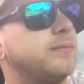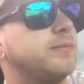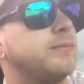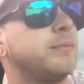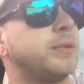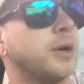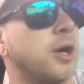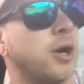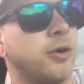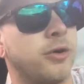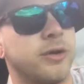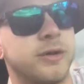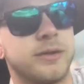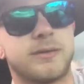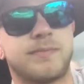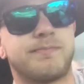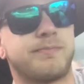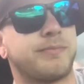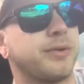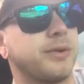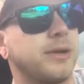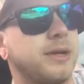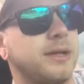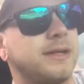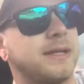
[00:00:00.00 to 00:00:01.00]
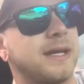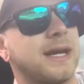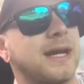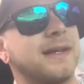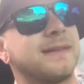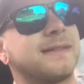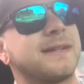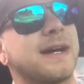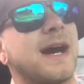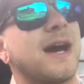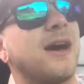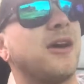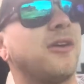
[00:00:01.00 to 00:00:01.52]
bow is pretty
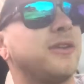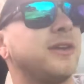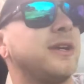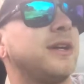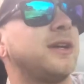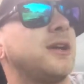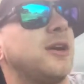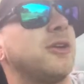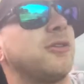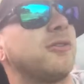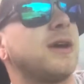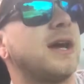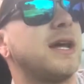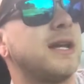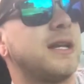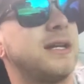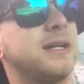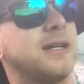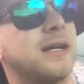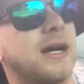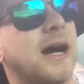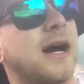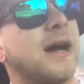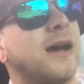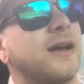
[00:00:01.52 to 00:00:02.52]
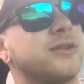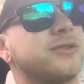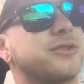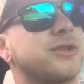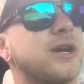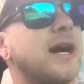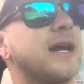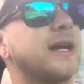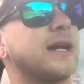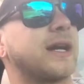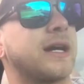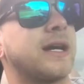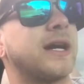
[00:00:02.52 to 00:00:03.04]
dang dialed in already. I
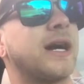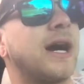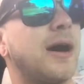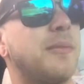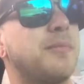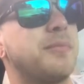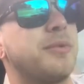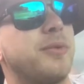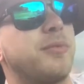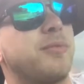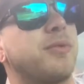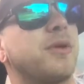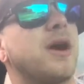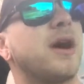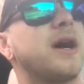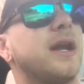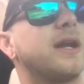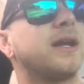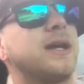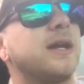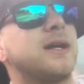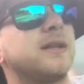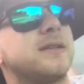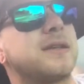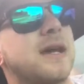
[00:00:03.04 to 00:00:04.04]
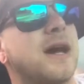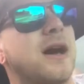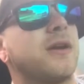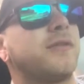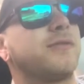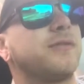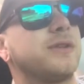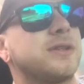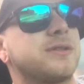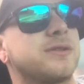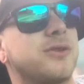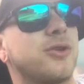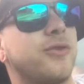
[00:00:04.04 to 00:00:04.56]
shot a couple broadheads out
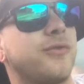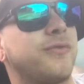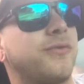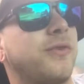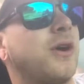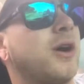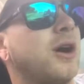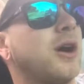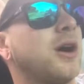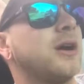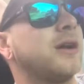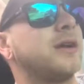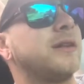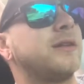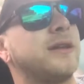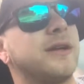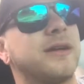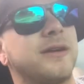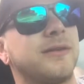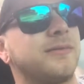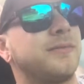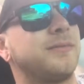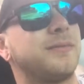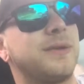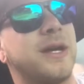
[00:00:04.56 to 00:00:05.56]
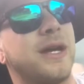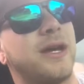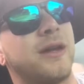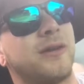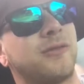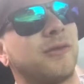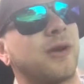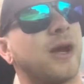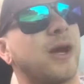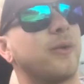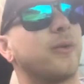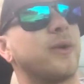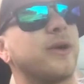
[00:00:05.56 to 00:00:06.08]
of it so far and they're hitting
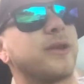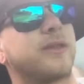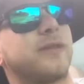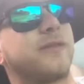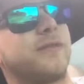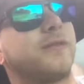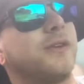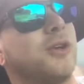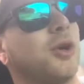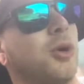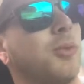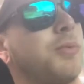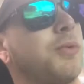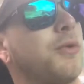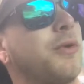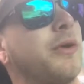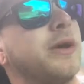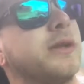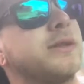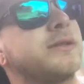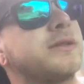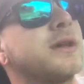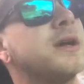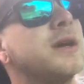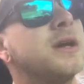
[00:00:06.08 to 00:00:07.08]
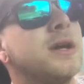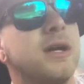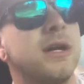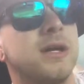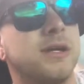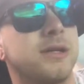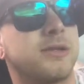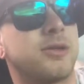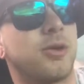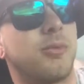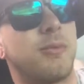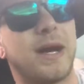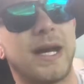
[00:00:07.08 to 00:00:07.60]
right with the field points,
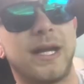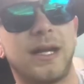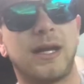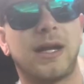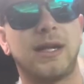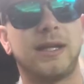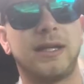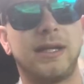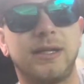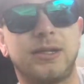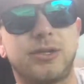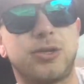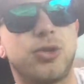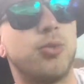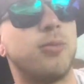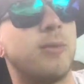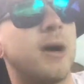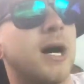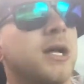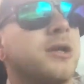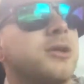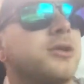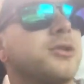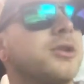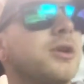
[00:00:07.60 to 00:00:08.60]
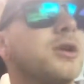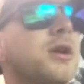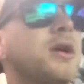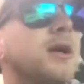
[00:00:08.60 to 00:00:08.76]
so might not need too much.